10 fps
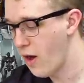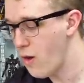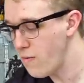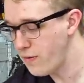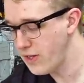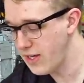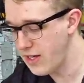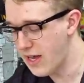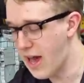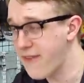
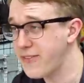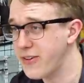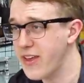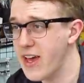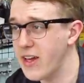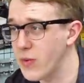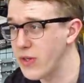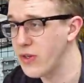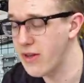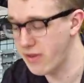Hopefully, after that, we
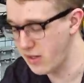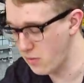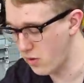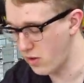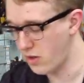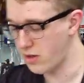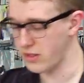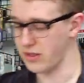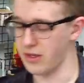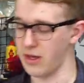don't have any more
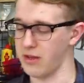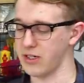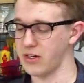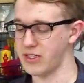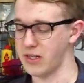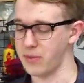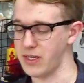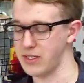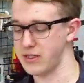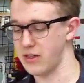uh, Kara
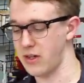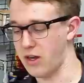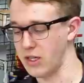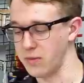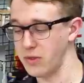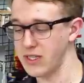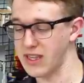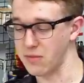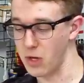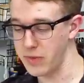Standplates on the books at
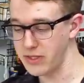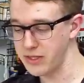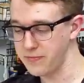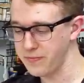the moment,